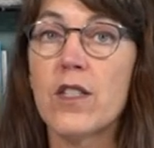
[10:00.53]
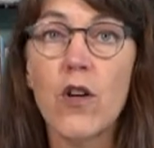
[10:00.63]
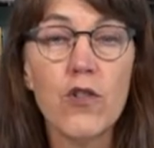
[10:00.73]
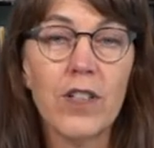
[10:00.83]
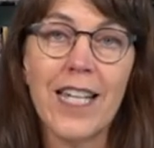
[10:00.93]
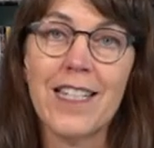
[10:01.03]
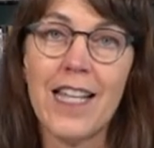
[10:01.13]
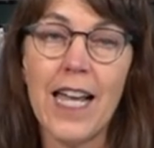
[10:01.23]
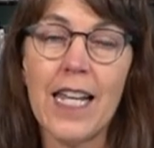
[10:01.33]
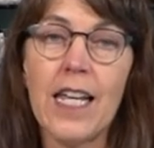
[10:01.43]
social
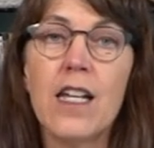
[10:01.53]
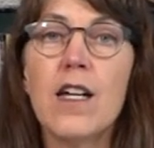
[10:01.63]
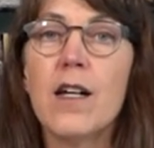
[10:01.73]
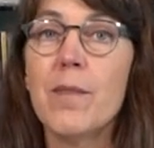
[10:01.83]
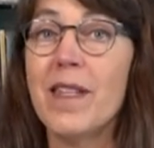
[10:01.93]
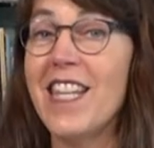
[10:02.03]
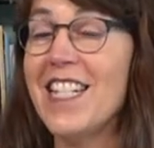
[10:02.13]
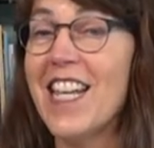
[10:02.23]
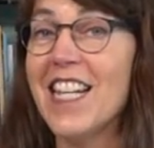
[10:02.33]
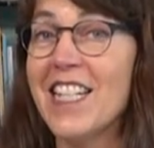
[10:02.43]
anxiety, but they
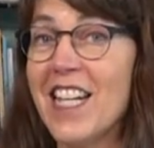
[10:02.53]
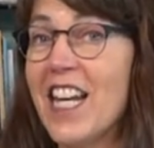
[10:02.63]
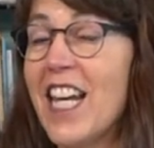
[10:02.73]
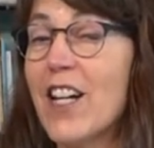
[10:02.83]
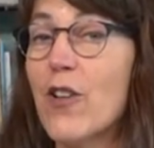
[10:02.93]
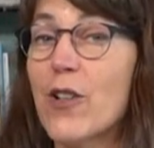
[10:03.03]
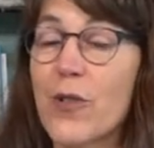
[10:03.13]
take knitting or